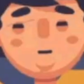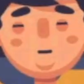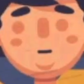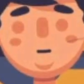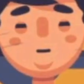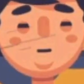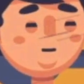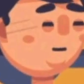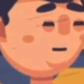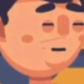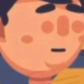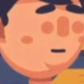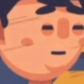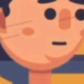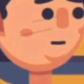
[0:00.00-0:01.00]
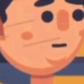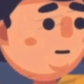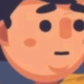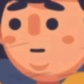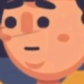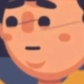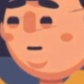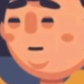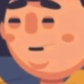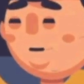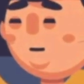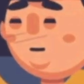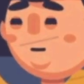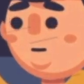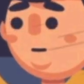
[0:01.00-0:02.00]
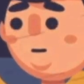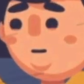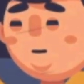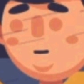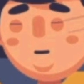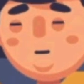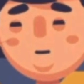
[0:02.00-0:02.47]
insomnia, I cannot sleep at night.